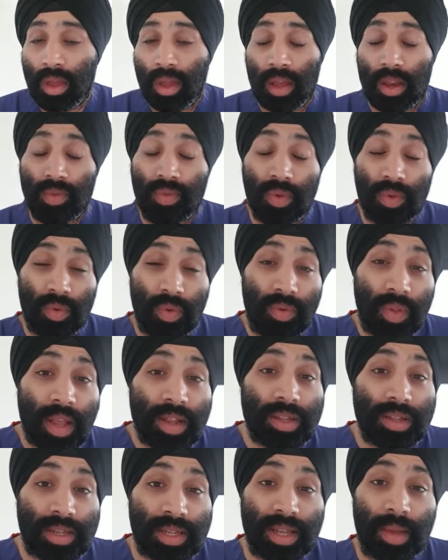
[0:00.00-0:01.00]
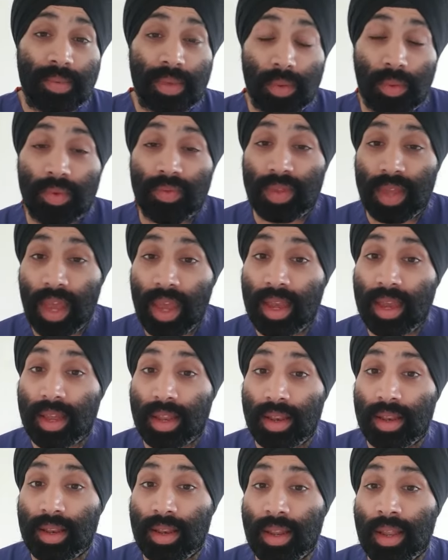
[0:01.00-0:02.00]
And if you reflect on the steps that we've
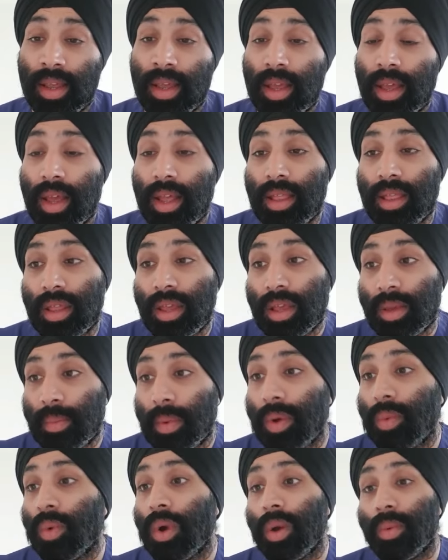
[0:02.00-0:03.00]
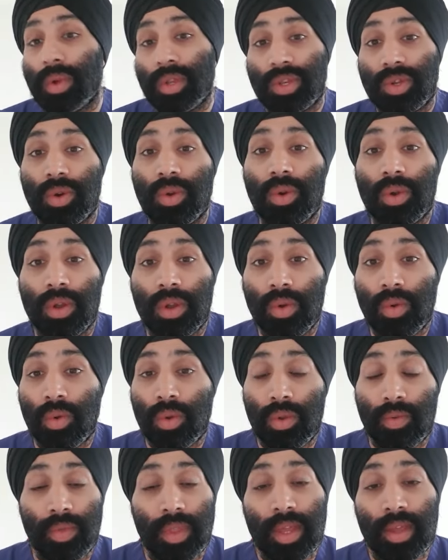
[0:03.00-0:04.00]
taken and think about why we're doing
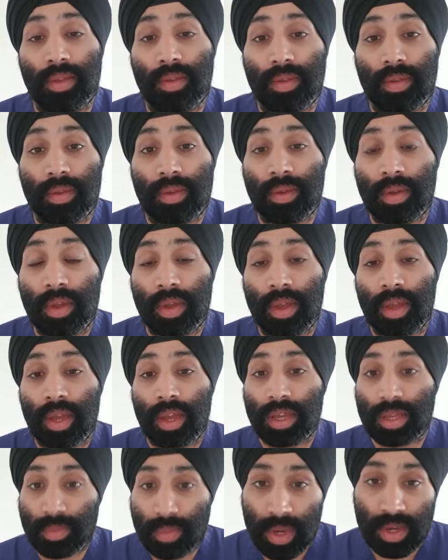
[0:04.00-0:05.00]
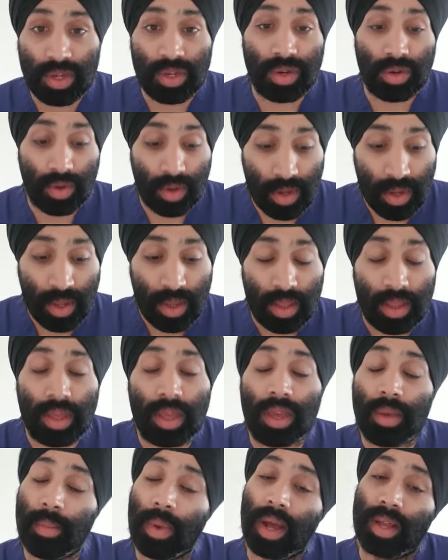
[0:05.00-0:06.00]
all of this, especially
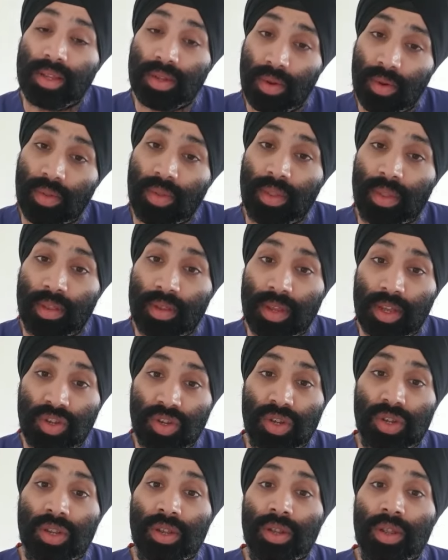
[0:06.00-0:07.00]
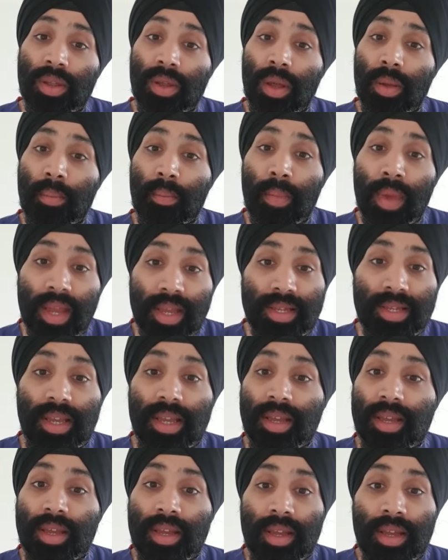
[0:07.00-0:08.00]
think about it on such an
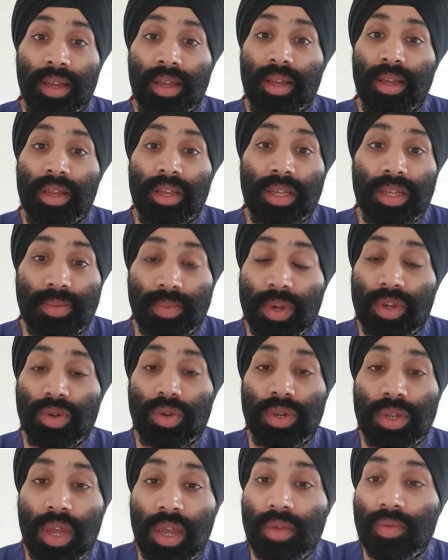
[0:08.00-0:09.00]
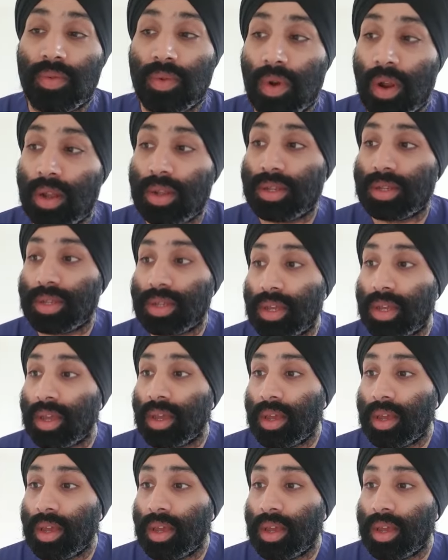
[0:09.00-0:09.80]
amazing special day for us,